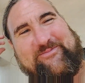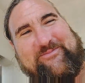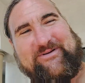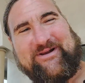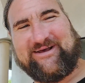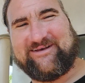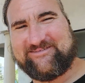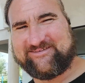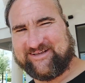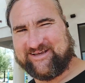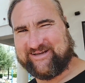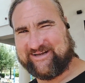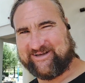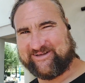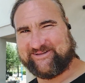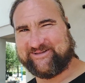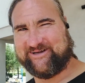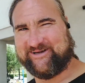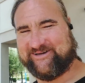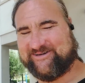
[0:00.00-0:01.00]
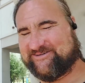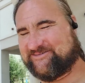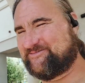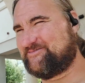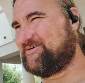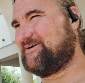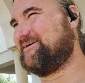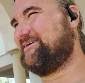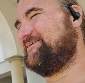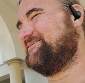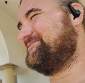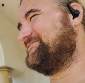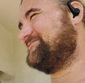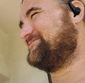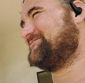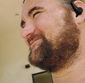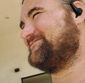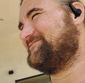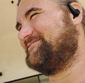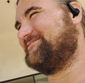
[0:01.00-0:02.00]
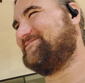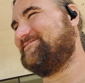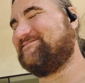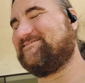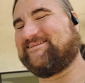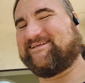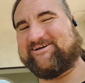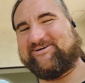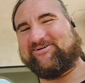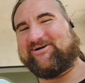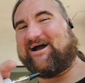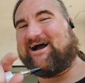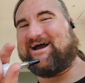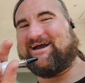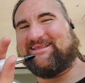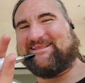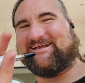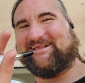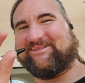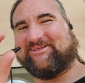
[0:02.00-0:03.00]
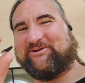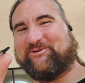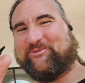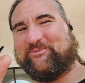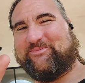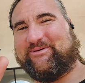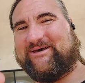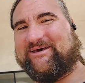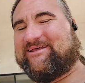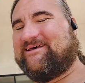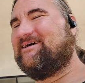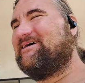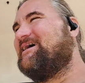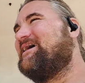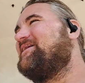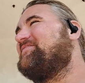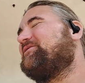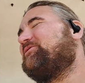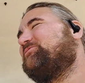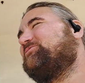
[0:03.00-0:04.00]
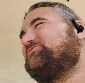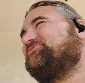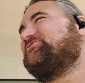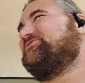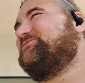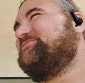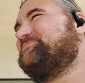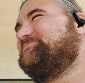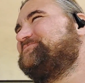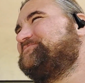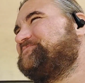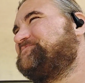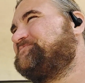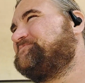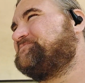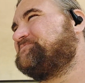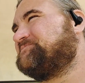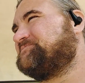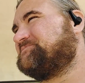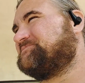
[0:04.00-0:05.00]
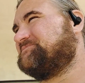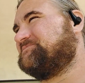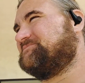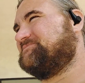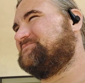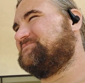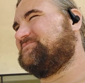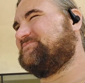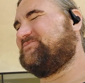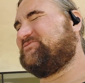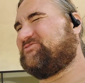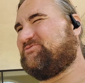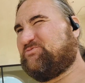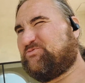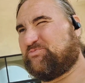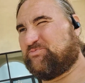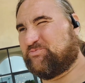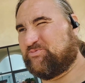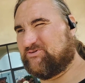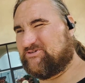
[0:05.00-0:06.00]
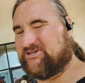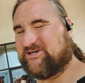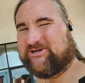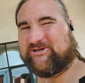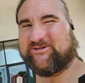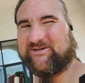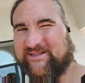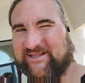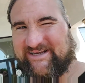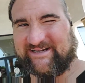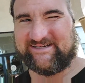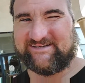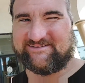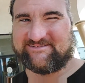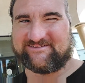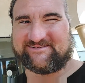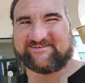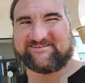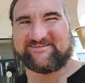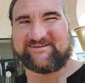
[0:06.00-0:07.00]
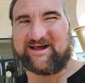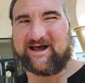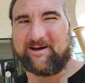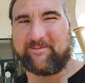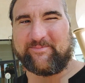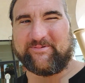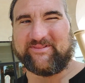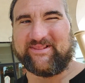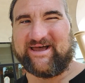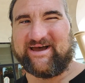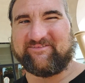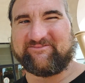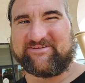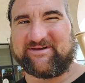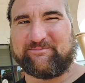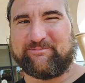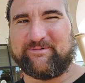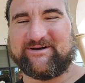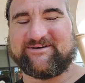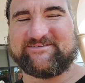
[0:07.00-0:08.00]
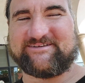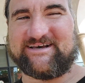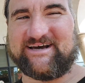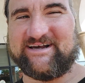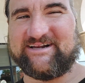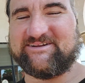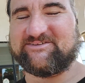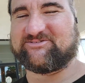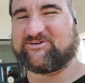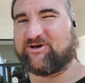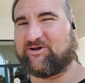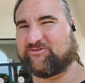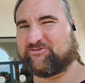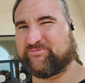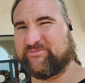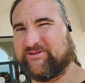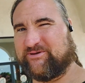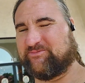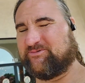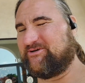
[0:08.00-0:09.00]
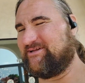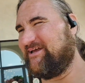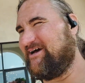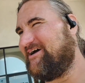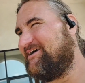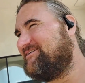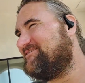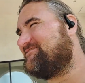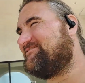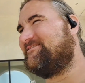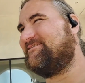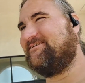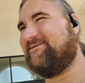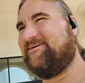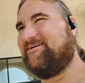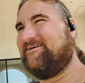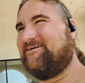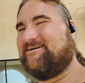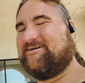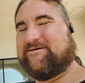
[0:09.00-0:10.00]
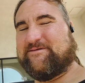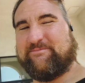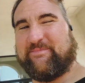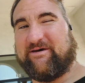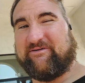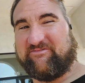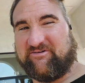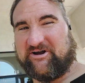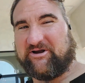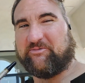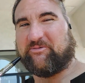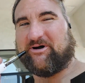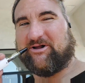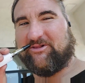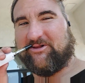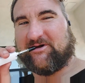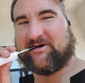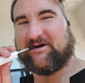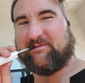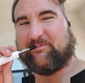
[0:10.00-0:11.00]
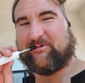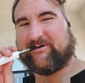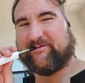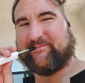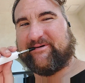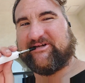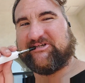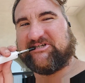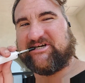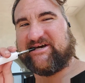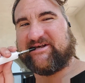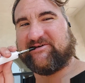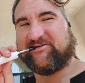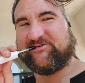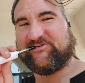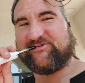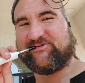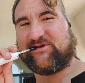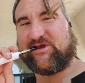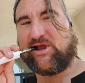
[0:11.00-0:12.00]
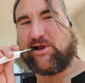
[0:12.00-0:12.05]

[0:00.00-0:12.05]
but I'll stand out there and fucking just like grind a little bit. There was um some particular ladies that stopped and laughed at my sign and told me that we're nice. You may very well look up one of my channels.